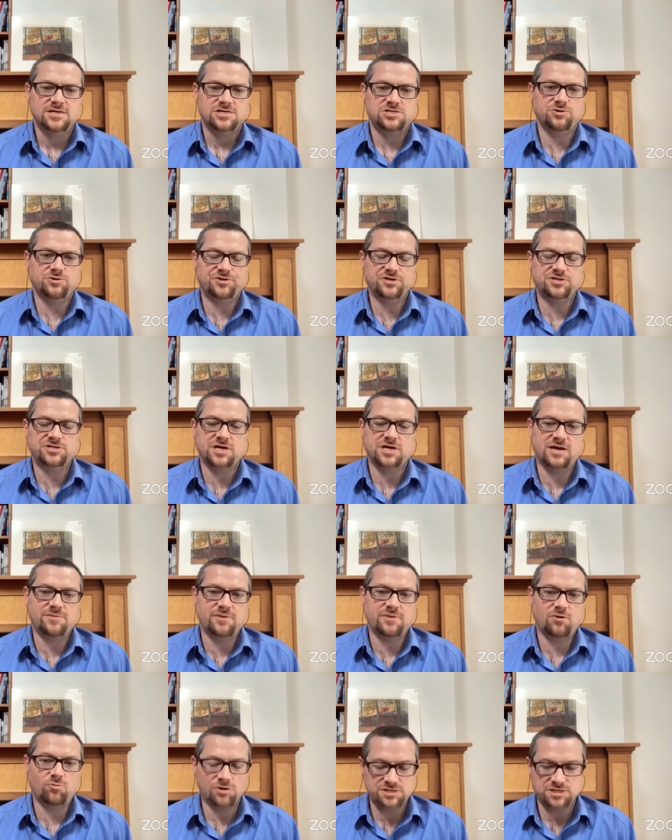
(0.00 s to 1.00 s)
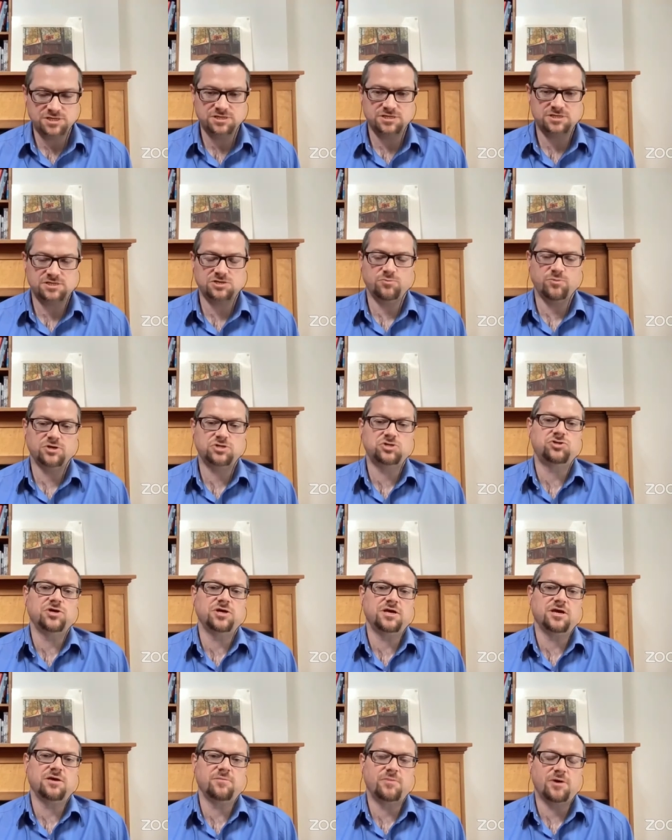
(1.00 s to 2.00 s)
So at the time, I wasn't so much
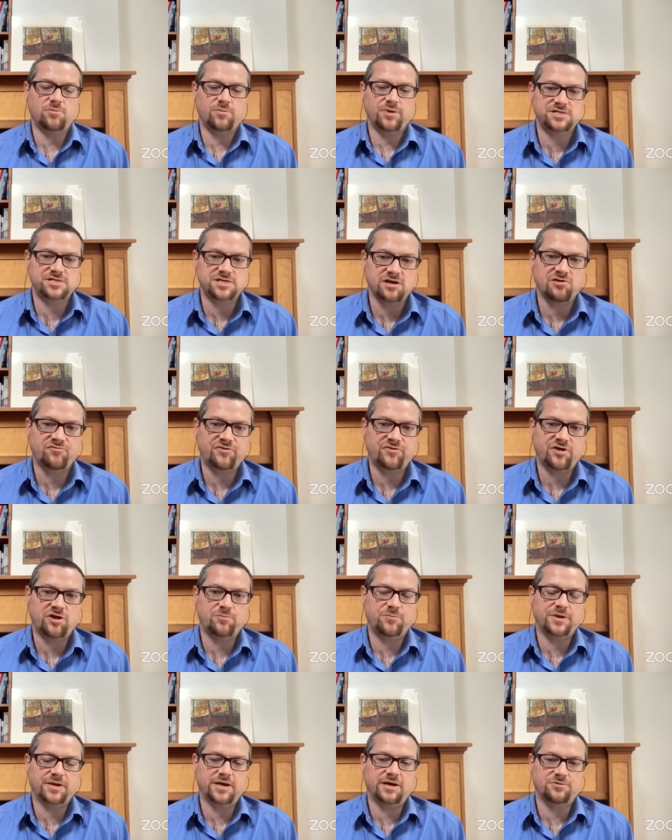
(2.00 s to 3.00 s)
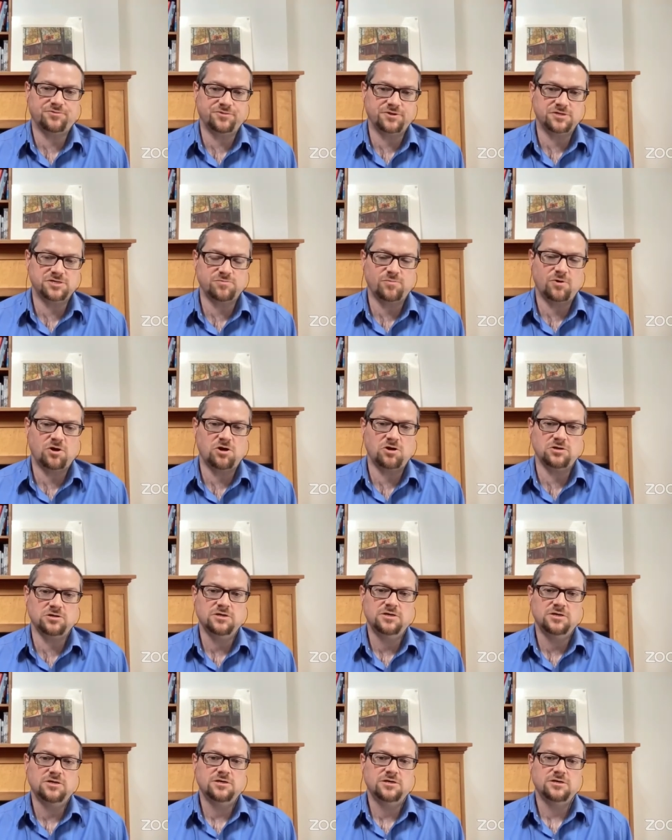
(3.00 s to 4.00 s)
thinking about myself helping out these
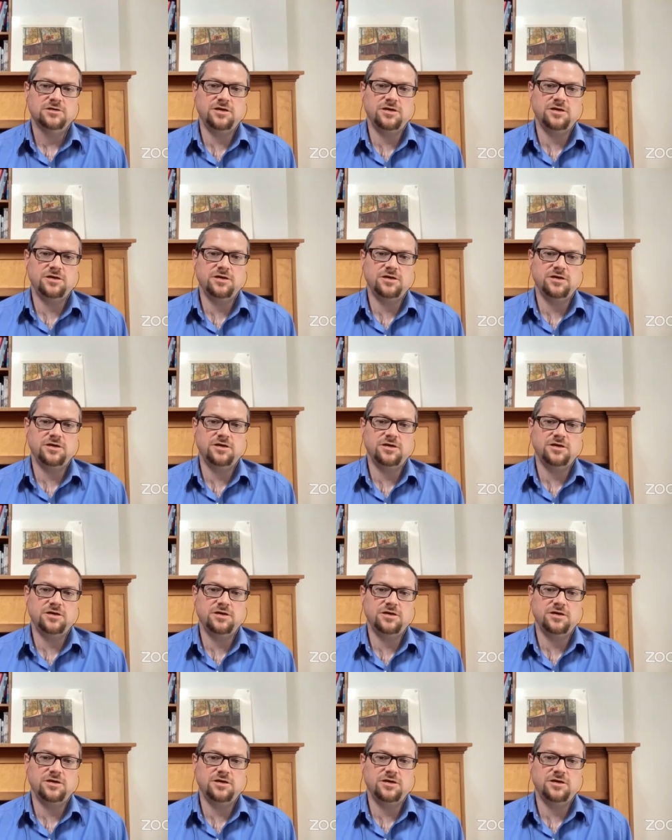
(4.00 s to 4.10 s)
small